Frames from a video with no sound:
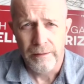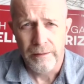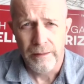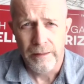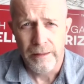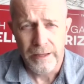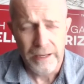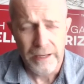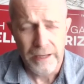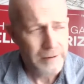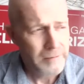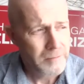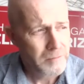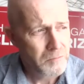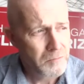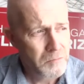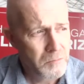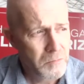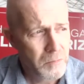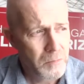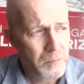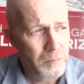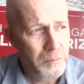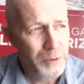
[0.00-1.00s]
Then
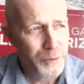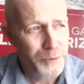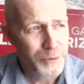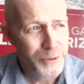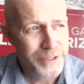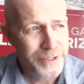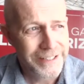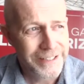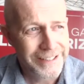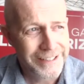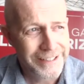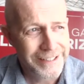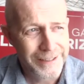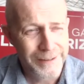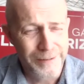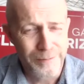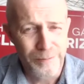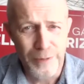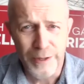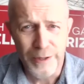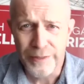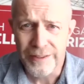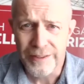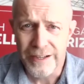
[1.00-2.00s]
about a
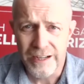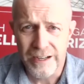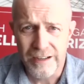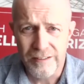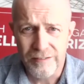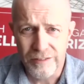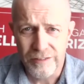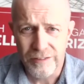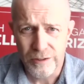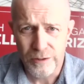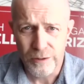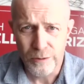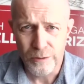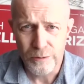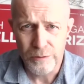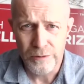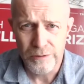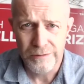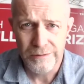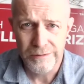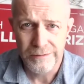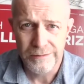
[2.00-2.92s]
month and a half ago,